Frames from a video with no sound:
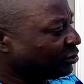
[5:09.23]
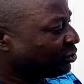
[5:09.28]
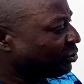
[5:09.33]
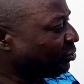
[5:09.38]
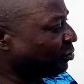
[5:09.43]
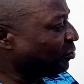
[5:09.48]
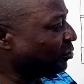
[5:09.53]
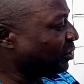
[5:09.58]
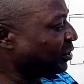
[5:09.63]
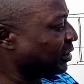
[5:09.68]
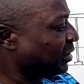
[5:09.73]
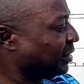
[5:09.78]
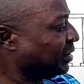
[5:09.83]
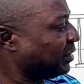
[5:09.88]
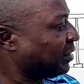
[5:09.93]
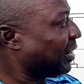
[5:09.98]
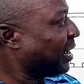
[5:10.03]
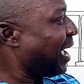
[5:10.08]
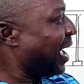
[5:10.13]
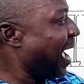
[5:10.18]
So,
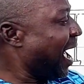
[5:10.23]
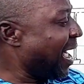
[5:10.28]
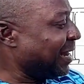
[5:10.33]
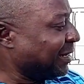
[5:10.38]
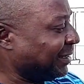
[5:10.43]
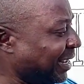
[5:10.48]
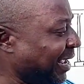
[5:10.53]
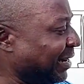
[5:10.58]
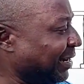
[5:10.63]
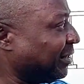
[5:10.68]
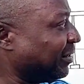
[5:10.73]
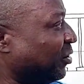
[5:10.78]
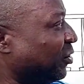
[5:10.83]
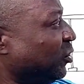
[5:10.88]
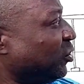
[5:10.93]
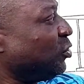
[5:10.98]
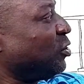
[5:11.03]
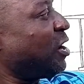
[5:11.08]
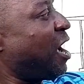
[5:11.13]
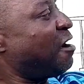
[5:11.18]
and then
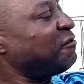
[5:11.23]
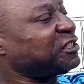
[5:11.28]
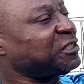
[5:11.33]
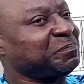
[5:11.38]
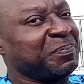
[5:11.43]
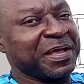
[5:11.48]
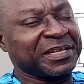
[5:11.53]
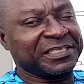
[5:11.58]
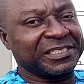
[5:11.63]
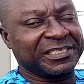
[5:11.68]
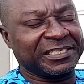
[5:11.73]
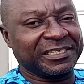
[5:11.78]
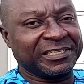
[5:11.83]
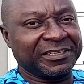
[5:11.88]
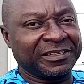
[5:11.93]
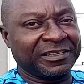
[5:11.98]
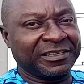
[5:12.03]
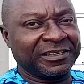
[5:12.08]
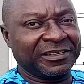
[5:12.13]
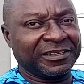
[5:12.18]
you have
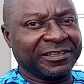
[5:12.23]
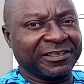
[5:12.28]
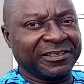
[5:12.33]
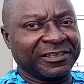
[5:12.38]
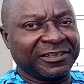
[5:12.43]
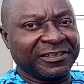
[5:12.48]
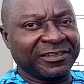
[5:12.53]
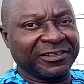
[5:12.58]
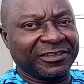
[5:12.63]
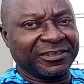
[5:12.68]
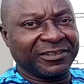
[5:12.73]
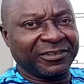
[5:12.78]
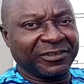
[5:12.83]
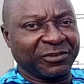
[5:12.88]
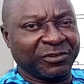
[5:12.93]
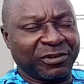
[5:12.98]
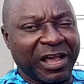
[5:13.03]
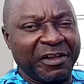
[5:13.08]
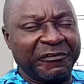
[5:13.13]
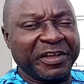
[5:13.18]
space.
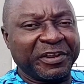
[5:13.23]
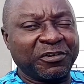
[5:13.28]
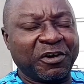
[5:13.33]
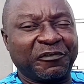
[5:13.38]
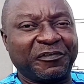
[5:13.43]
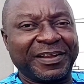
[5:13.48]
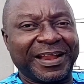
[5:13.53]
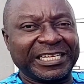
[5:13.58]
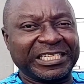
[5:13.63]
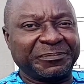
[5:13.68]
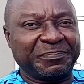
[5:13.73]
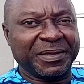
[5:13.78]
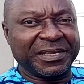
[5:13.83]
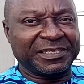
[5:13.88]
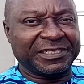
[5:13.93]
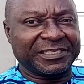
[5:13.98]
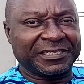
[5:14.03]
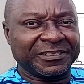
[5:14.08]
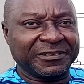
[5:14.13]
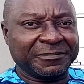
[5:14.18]
You have enough land
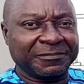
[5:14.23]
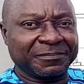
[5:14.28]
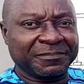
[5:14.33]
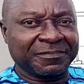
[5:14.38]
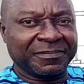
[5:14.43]
space.